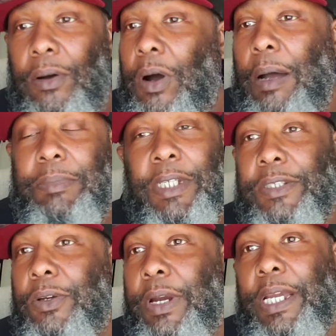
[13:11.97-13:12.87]
oh, I'm
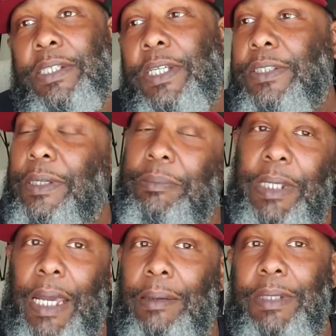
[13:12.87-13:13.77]
just crazy, and
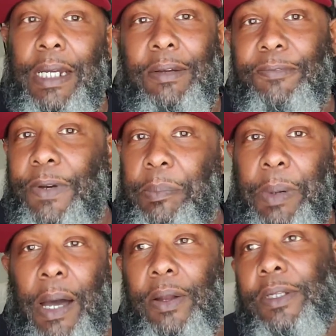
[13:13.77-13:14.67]
sometimes I can flip
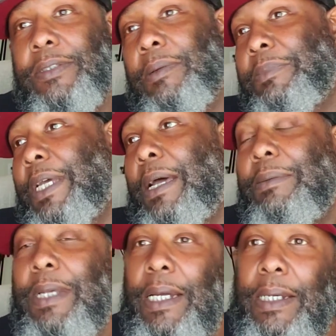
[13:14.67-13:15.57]
out, and
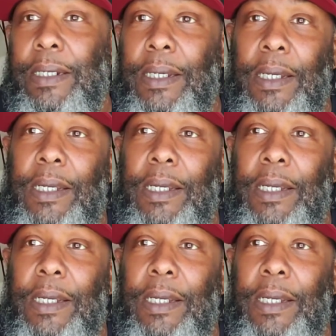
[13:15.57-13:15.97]
sometimes I can